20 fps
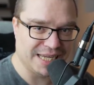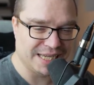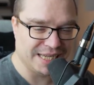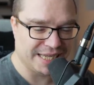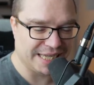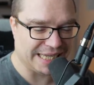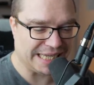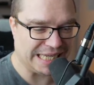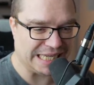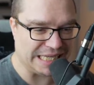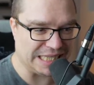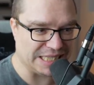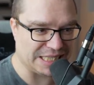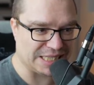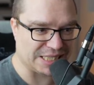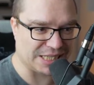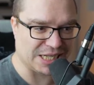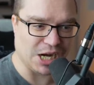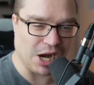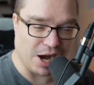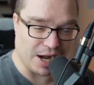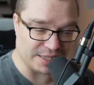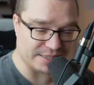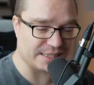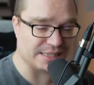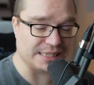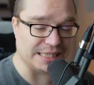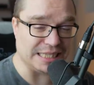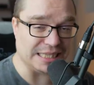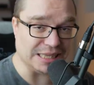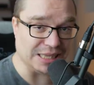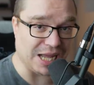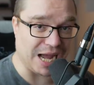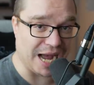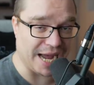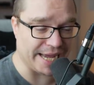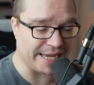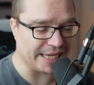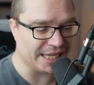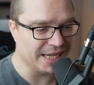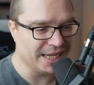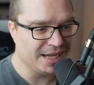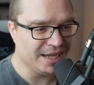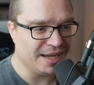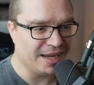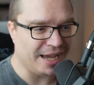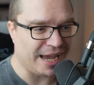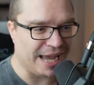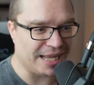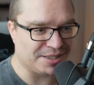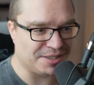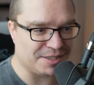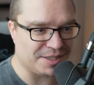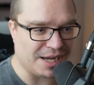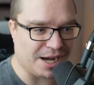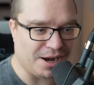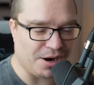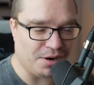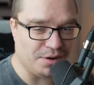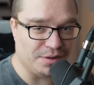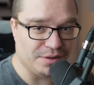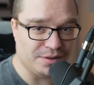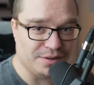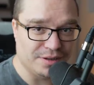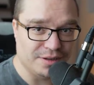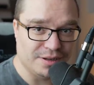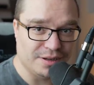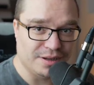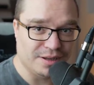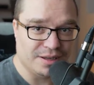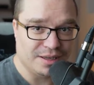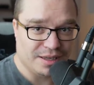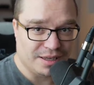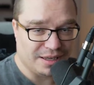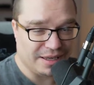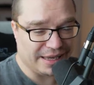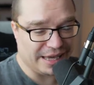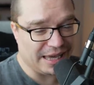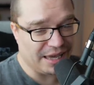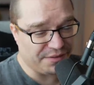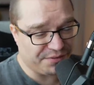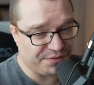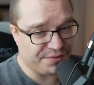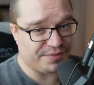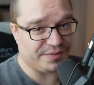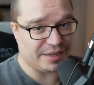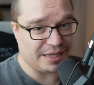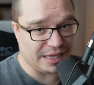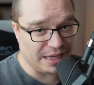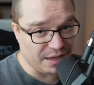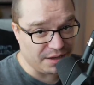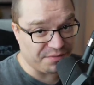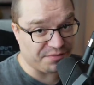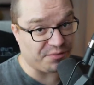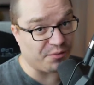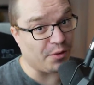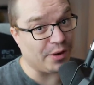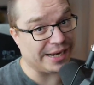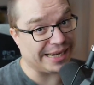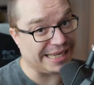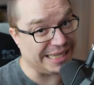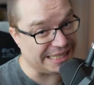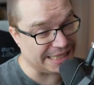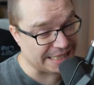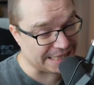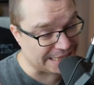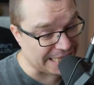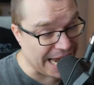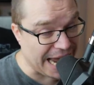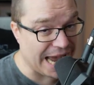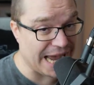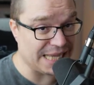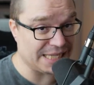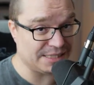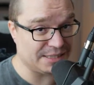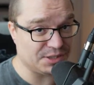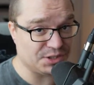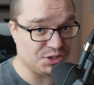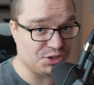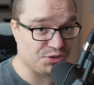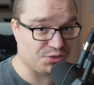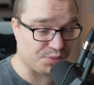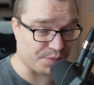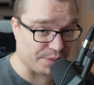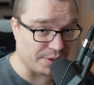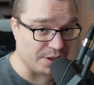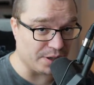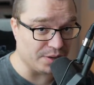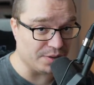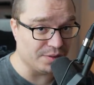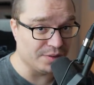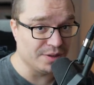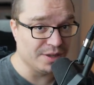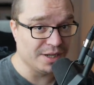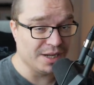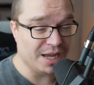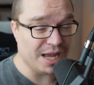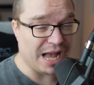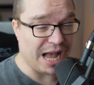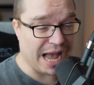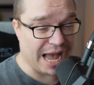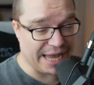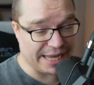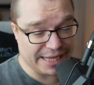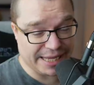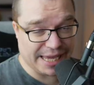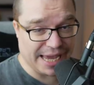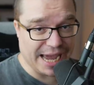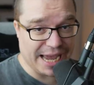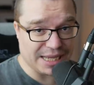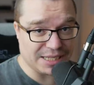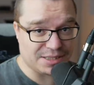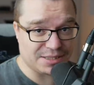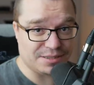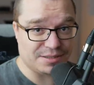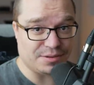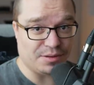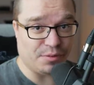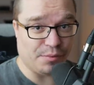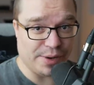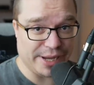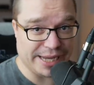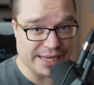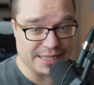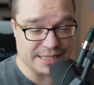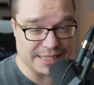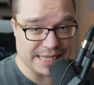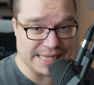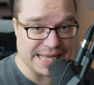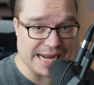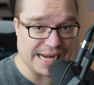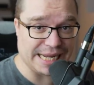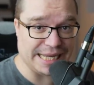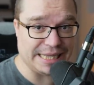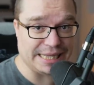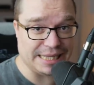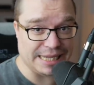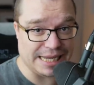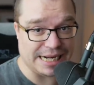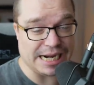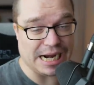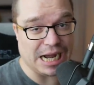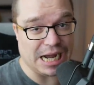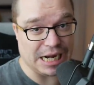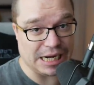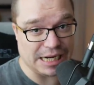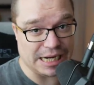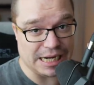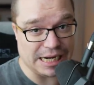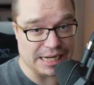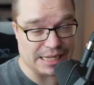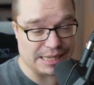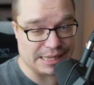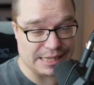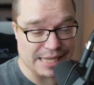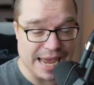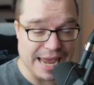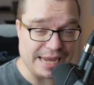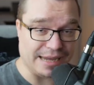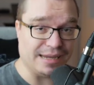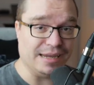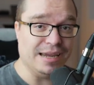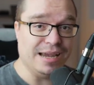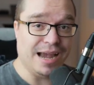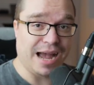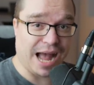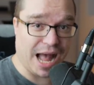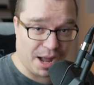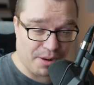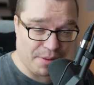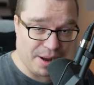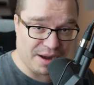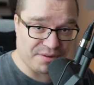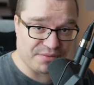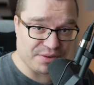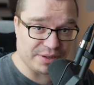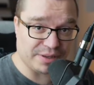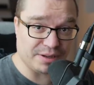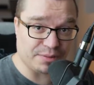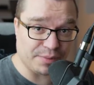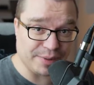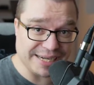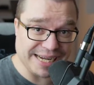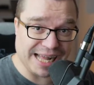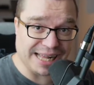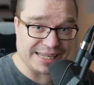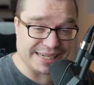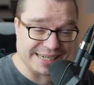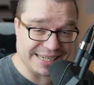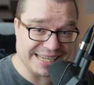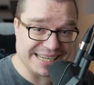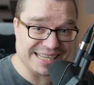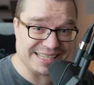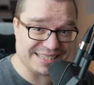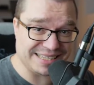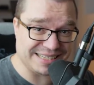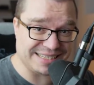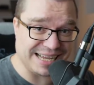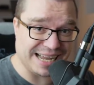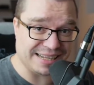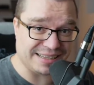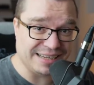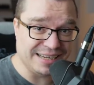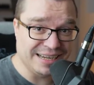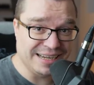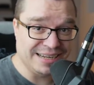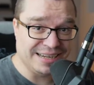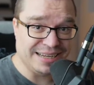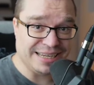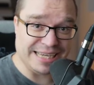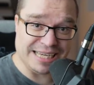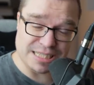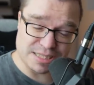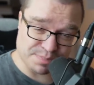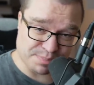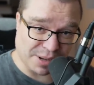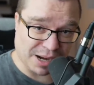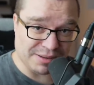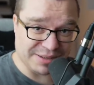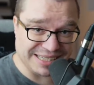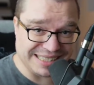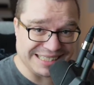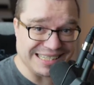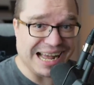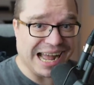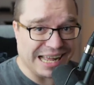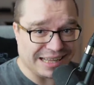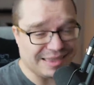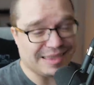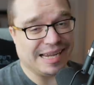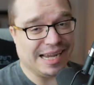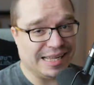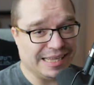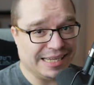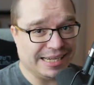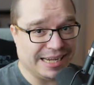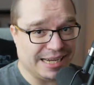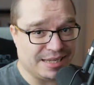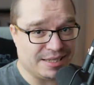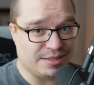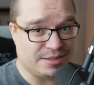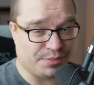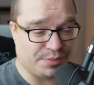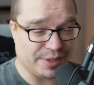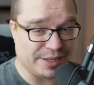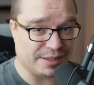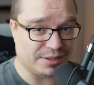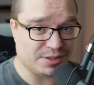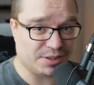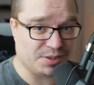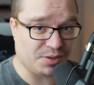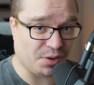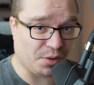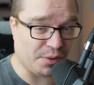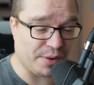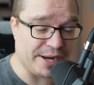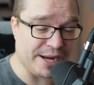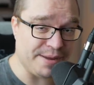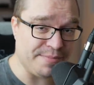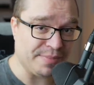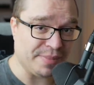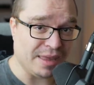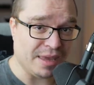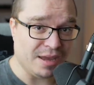he's constantly lying. And so if what he says is true, I guess we can say that he did a good thing. However, the reality is that he's probably not telling us the real story.